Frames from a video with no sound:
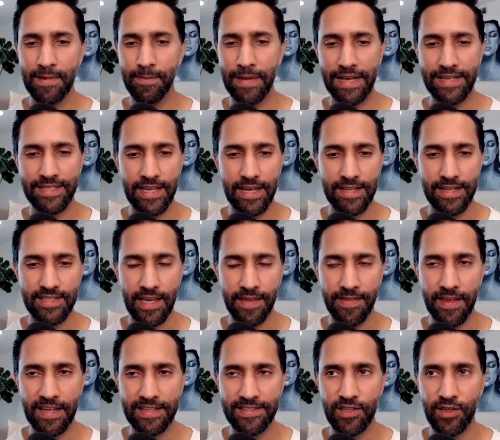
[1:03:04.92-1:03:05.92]
that makes sense. I
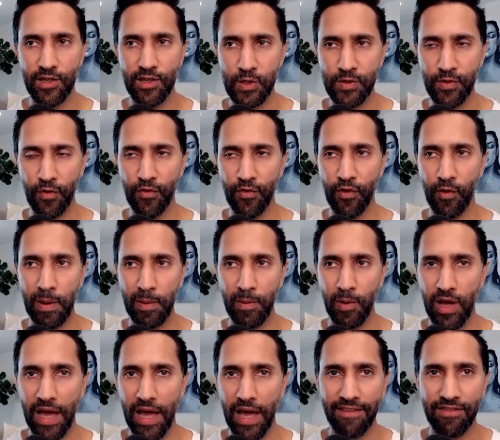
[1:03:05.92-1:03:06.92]
think it's useful for
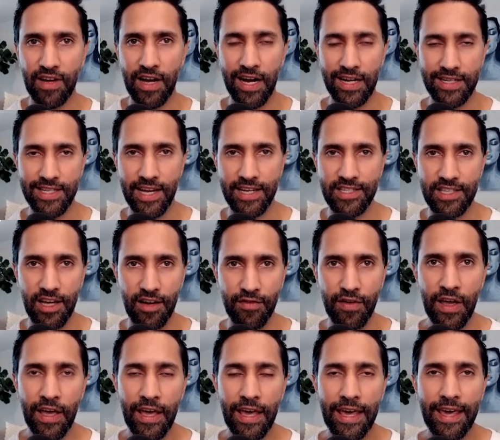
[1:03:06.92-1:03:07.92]
people to have context of
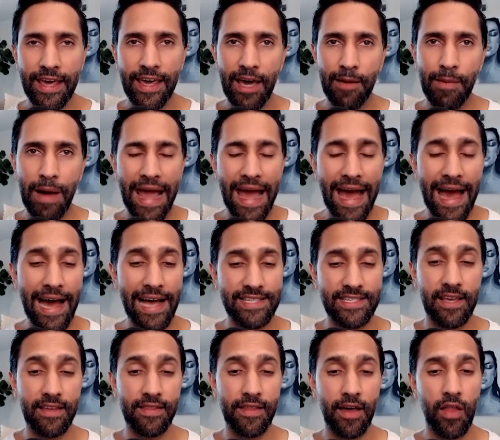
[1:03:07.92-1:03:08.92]
yeah
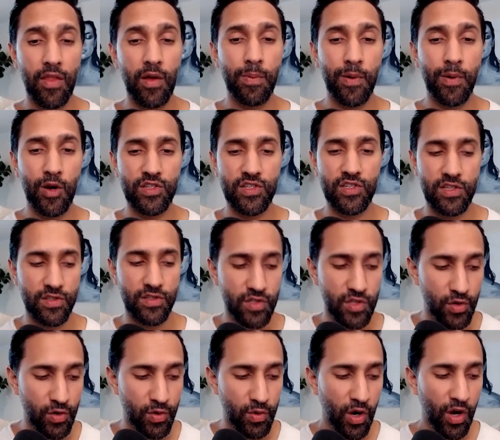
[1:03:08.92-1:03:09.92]
asking the other person
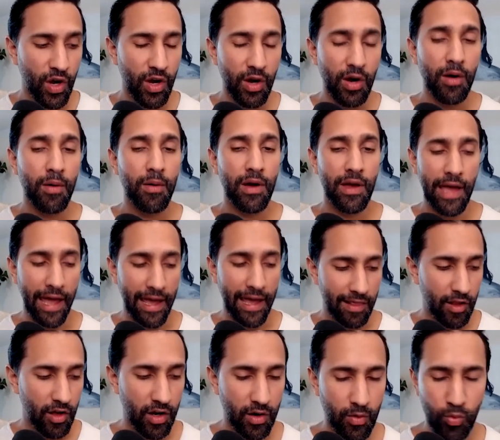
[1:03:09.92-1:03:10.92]
to hey
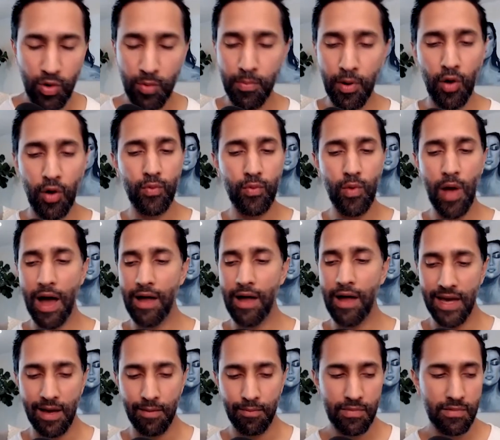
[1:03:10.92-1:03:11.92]
look we're both riled
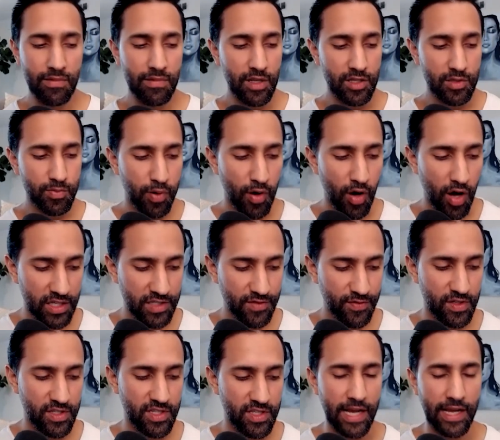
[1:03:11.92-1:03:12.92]
up let's pause
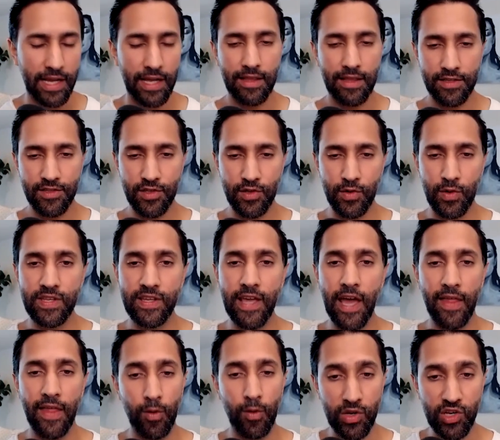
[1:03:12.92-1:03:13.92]
for a second let's do it
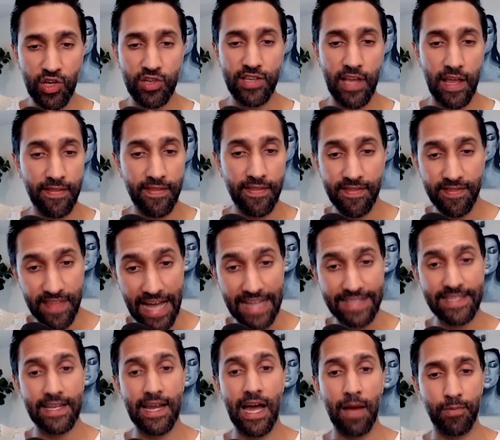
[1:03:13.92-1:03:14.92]
together which you're saying
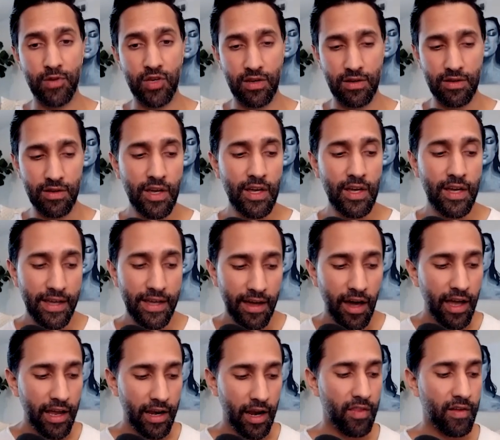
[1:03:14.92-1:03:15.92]
that's an option
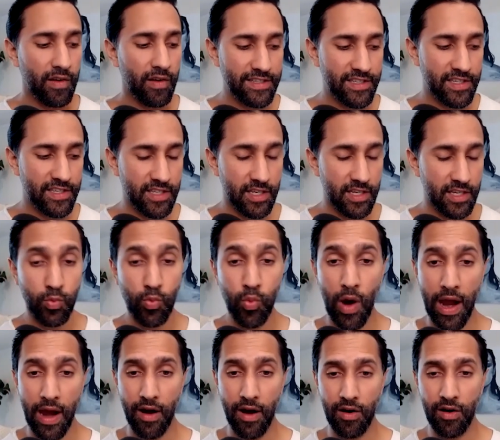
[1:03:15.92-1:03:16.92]
yes. in other instances
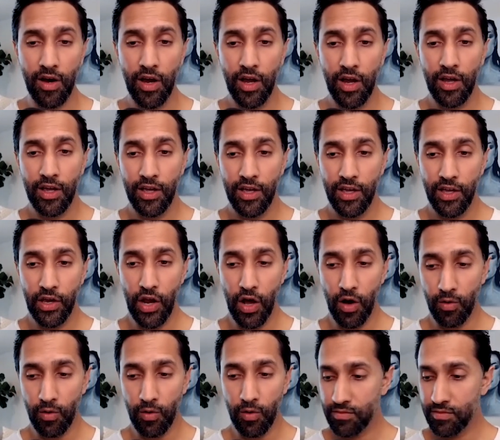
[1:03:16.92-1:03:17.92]
where you
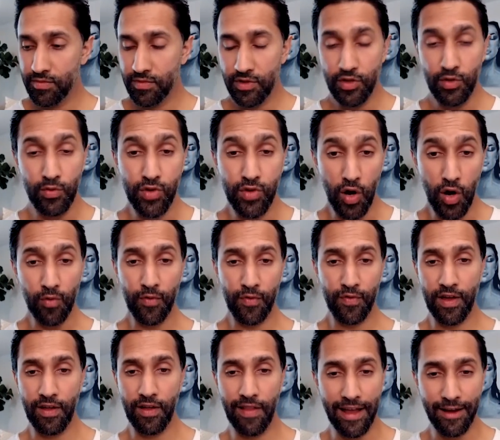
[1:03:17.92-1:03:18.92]
know you don't
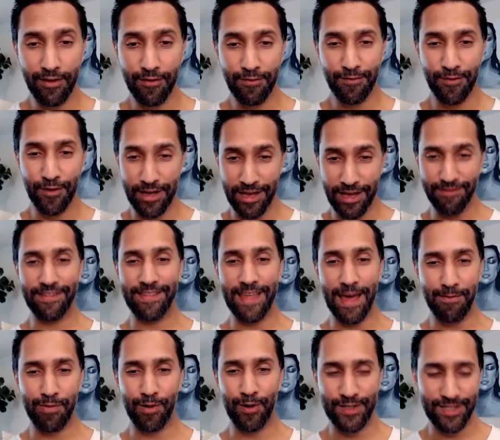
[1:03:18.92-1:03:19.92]
feel like forgiving
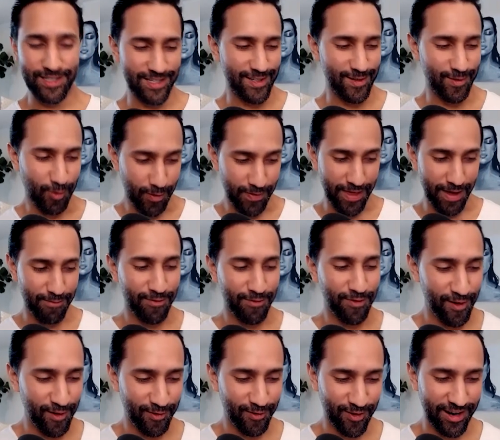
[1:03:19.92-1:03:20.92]
that person or them
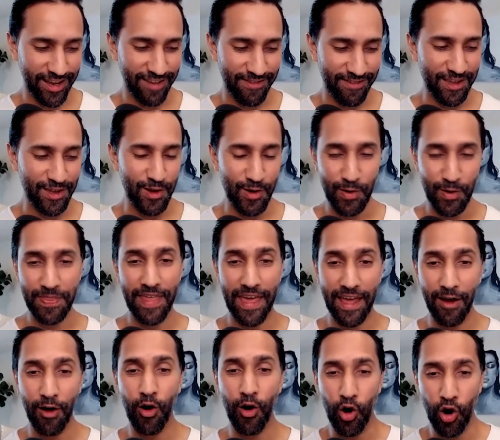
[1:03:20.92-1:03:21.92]
forgiving you and
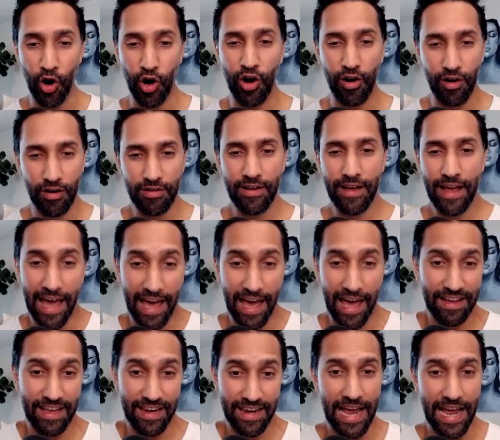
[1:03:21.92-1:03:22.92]
they are
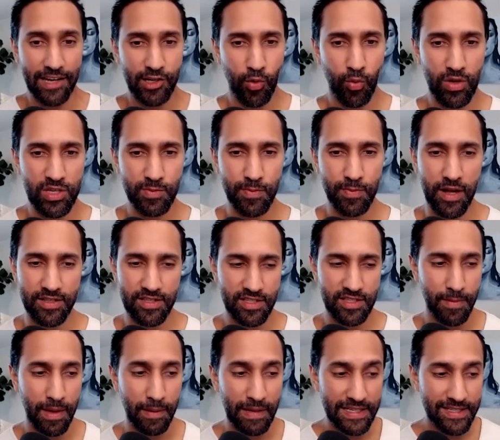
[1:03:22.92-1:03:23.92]
having a natural response
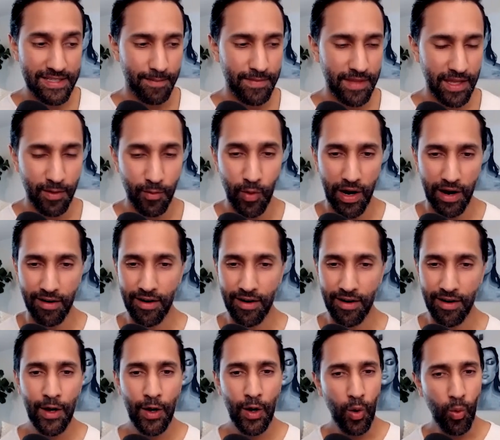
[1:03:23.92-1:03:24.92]
to maybe something where
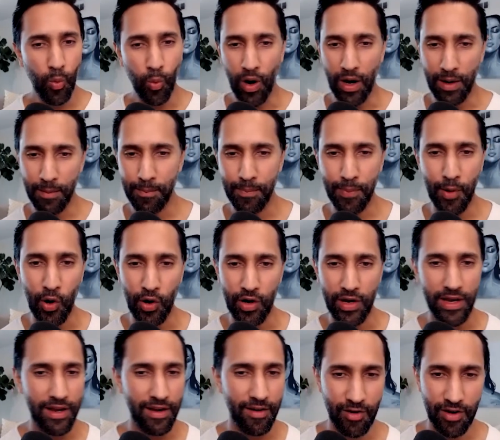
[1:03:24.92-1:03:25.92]
one
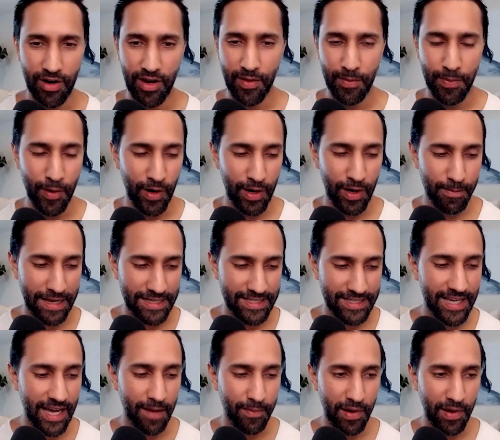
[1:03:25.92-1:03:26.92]
party or another party
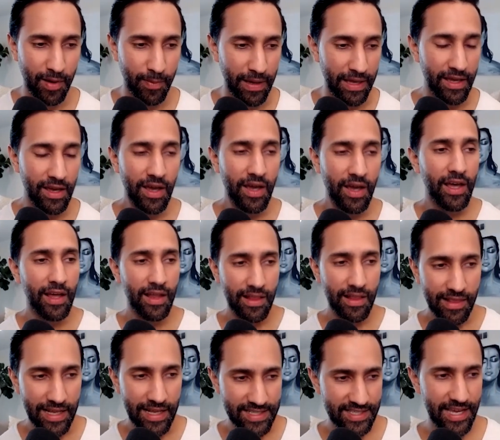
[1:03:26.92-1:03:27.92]
messed up it could be
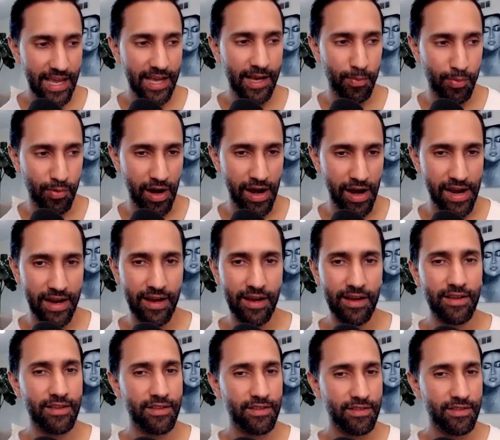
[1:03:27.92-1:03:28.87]
let's take a break